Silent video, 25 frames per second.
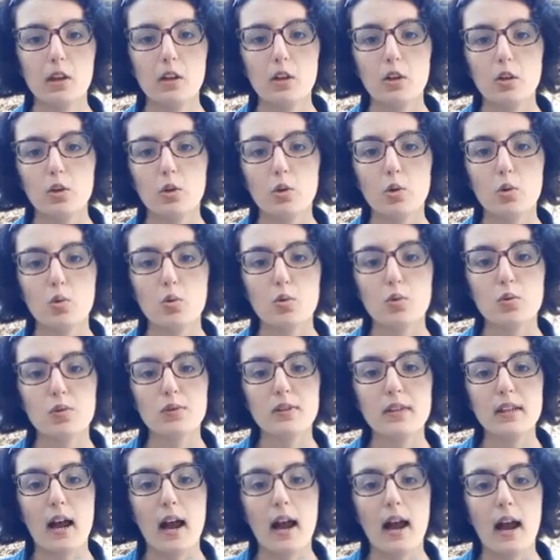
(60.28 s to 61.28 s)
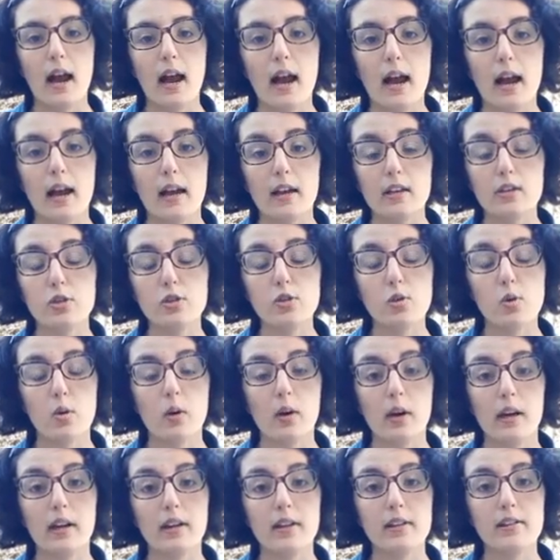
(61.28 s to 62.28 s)
whose
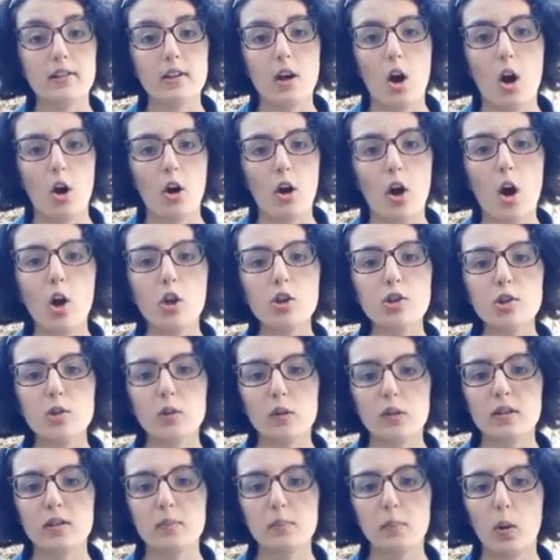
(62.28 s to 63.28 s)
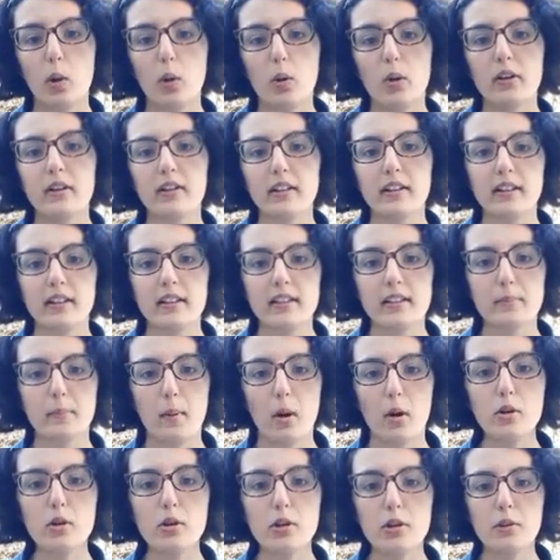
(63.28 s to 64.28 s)
stories are also explored in this
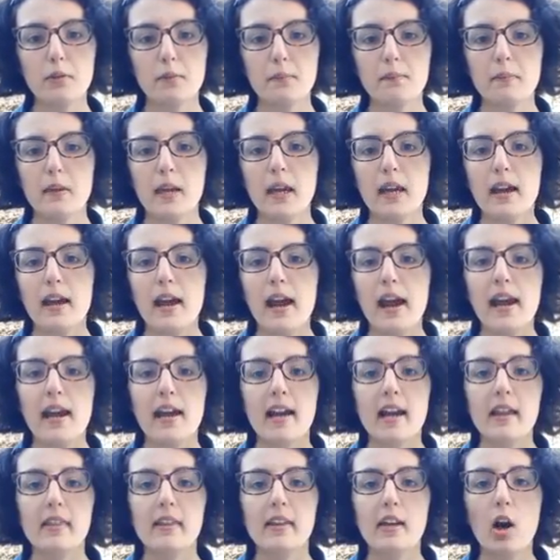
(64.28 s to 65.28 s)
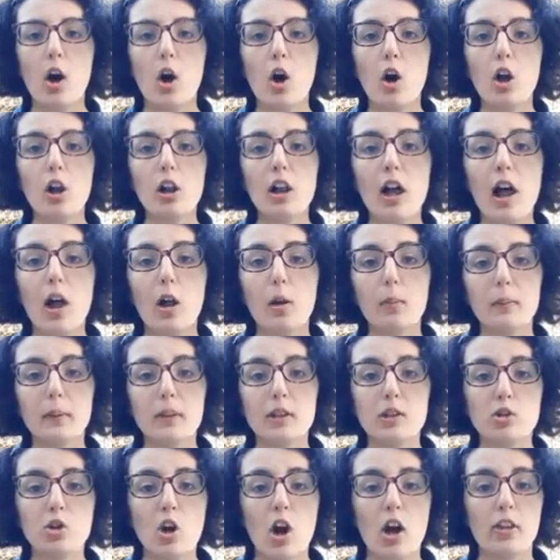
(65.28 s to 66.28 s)
book, and they all
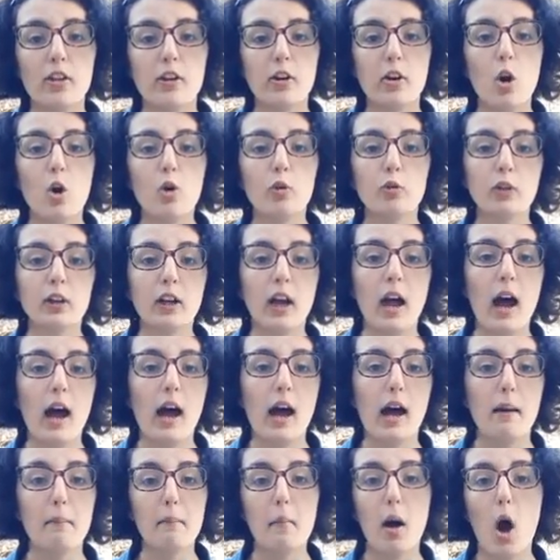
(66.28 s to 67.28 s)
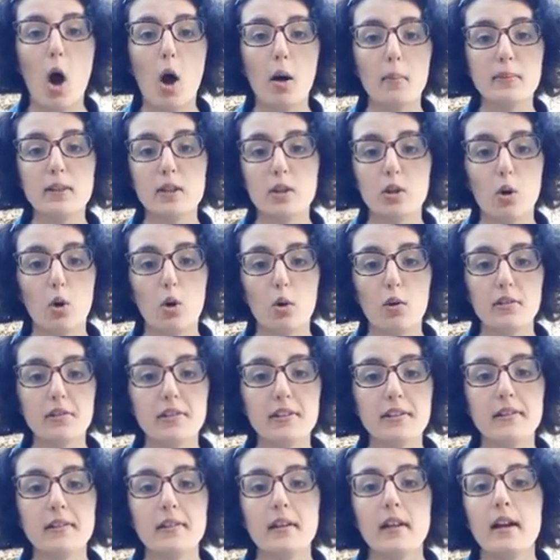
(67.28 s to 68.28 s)
help each other overcome
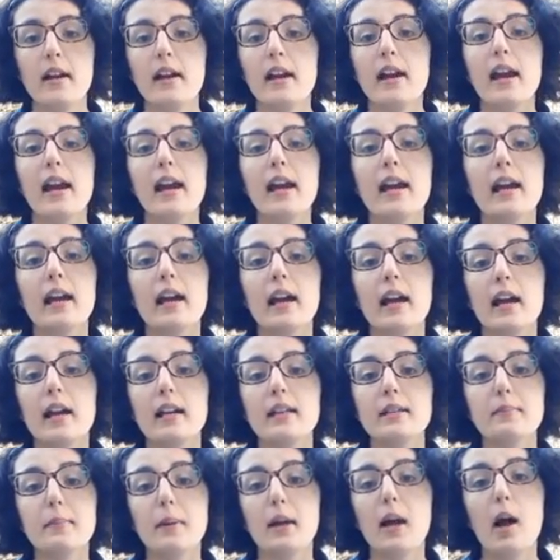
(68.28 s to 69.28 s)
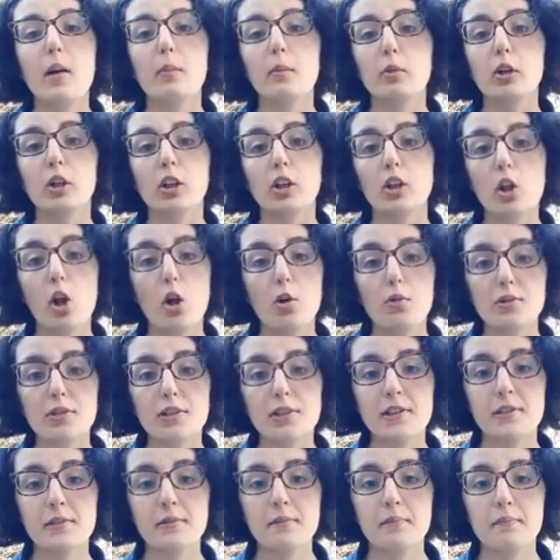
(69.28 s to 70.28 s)
obstacles and become really
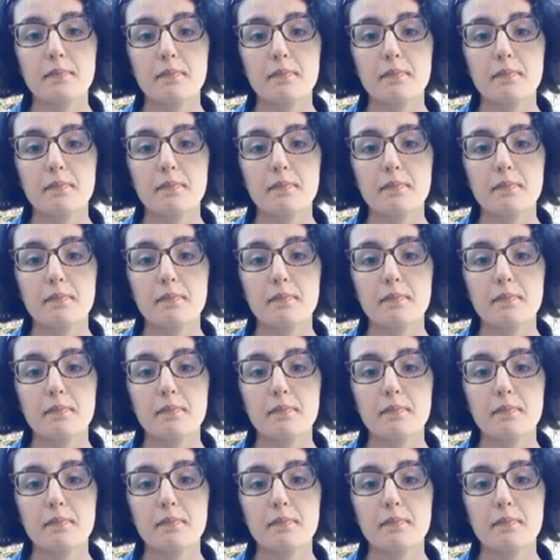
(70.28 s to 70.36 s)
close.